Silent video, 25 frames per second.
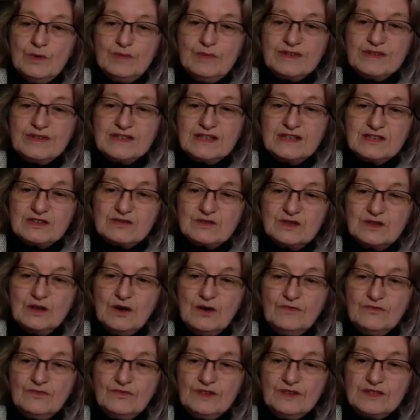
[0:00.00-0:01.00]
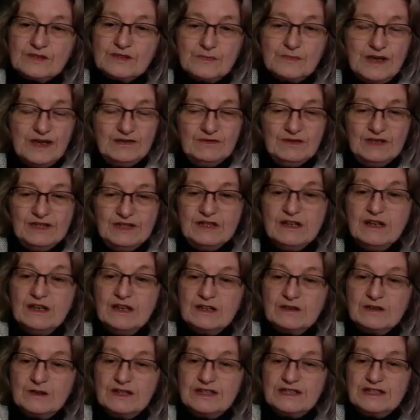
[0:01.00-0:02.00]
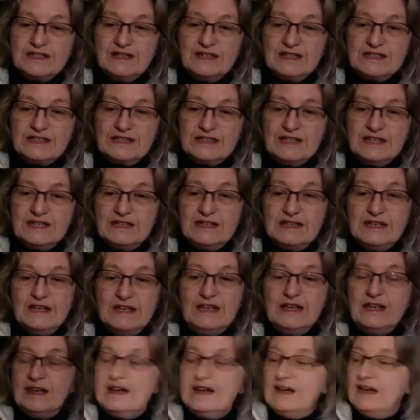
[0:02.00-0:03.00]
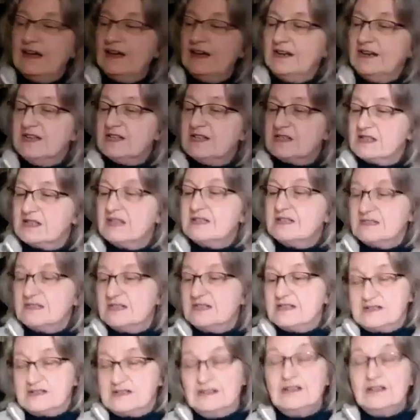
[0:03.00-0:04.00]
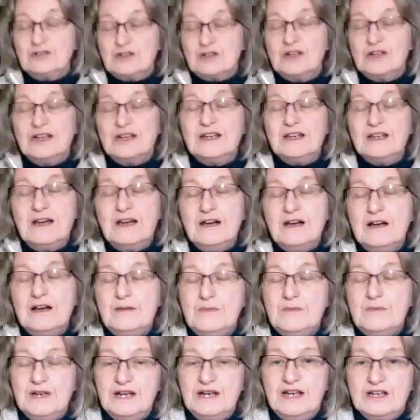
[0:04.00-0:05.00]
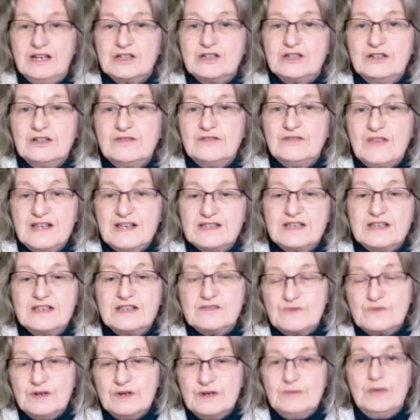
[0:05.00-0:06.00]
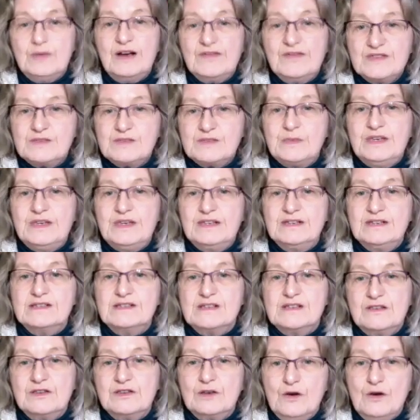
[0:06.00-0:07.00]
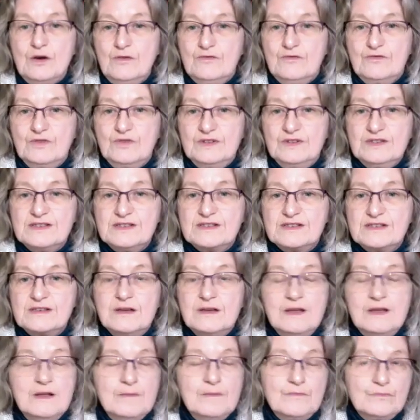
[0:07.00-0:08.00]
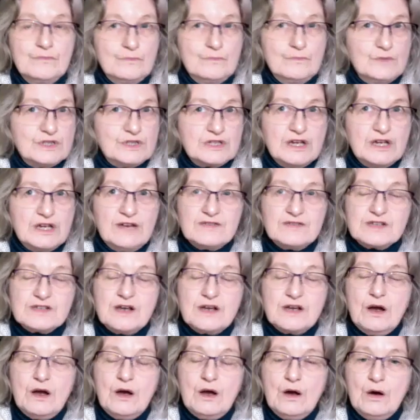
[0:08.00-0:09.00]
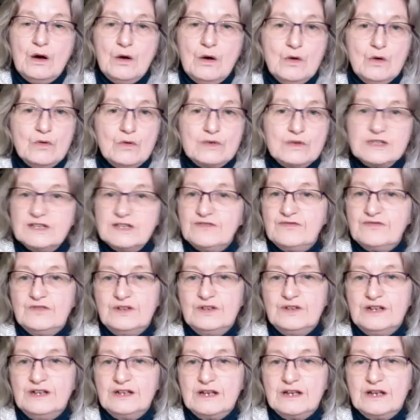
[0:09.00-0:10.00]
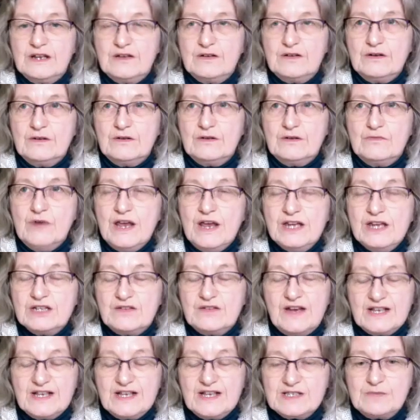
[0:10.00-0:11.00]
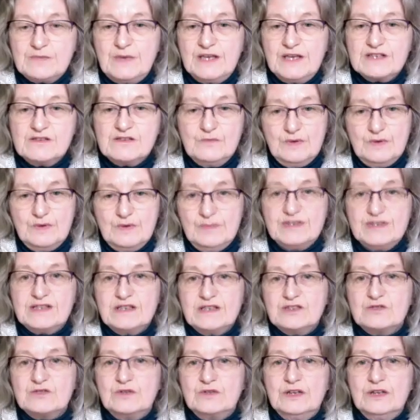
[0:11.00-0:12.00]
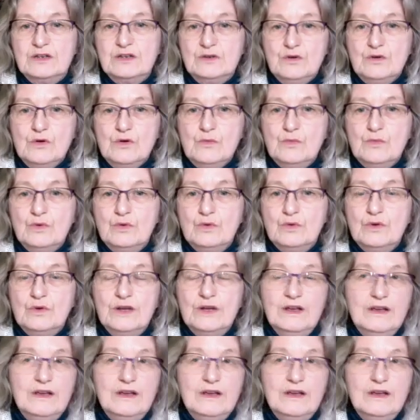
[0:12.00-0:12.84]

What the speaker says: Women's History Conference, Penryn 2019. And it is literally a collection of essays written by the speakers at the conference, which covers a whole different range of aspects of women's history in Cornwall,